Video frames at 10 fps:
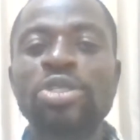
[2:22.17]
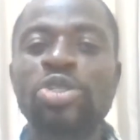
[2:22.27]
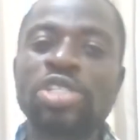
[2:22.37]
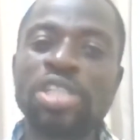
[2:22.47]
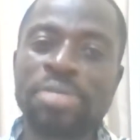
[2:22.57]

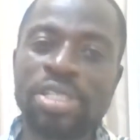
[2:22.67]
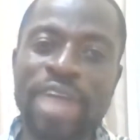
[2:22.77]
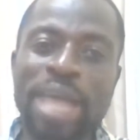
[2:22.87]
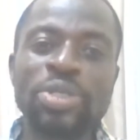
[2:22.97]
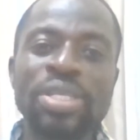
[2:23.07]
to
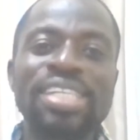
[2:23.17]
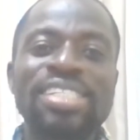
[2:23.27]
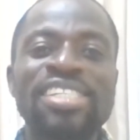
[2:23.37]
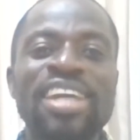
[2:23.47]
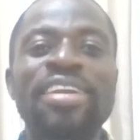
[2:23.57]
subscribe to this
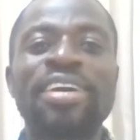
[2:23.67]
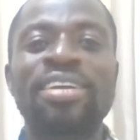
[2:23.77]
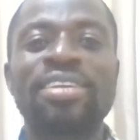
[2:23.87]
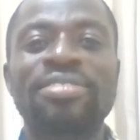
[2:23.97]
channel.